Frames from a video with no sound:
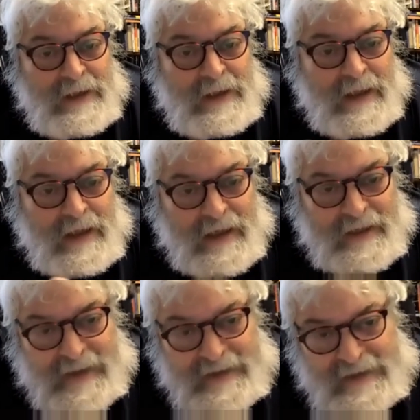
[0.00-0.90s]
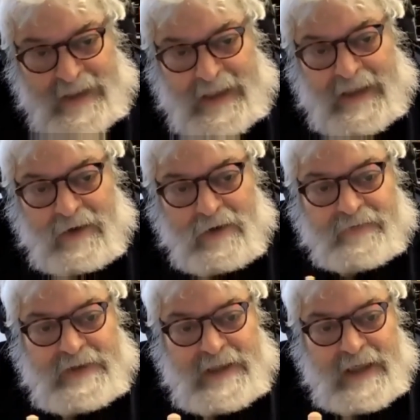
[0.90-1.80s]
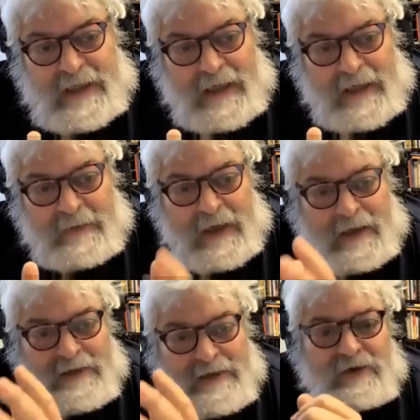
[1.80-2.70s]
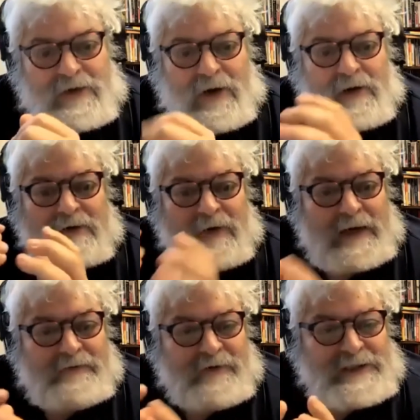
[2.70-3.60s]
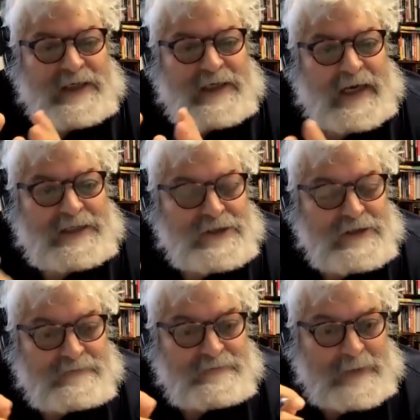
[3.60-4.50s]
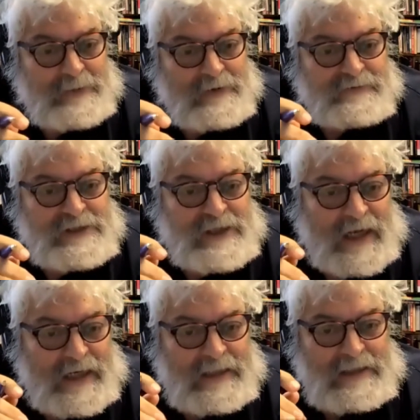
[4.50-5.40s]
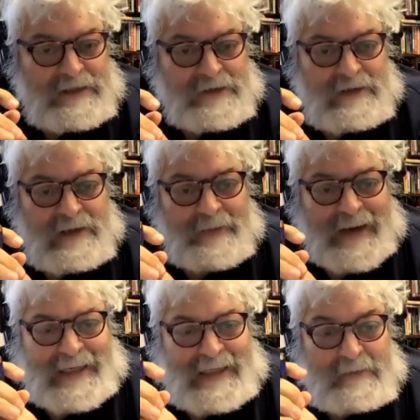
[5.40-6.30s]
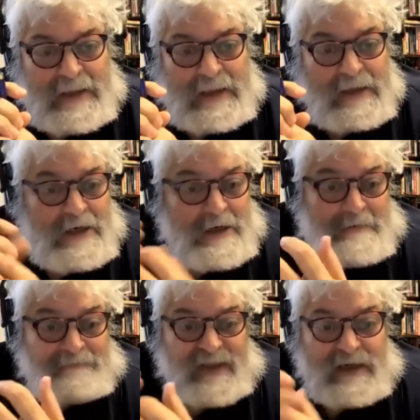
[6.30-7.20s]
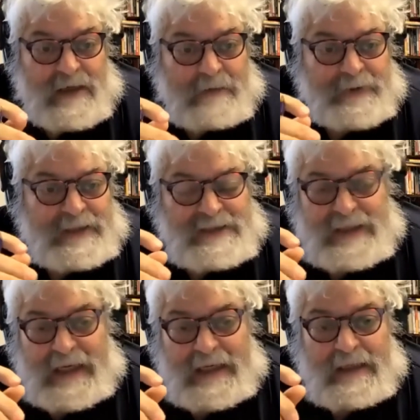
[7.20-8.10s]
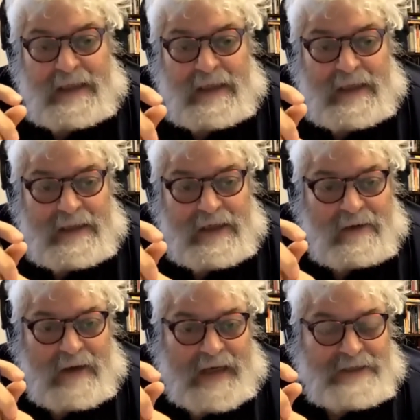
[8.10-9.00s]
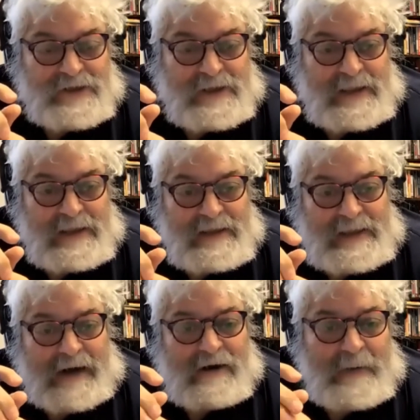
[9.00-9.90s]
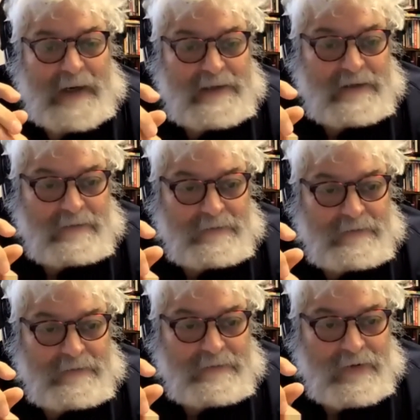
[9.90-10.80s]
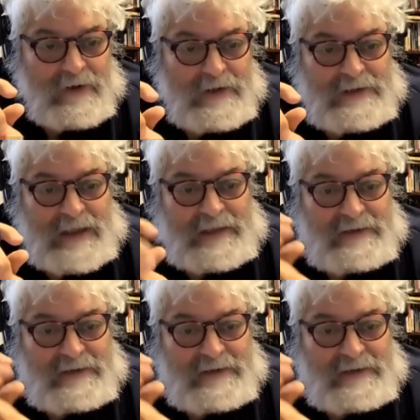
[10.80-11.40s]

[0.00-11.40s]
And they see it over time. The so-called great resignation of people resigning during the pandemic. The companies that, actually care about their employees and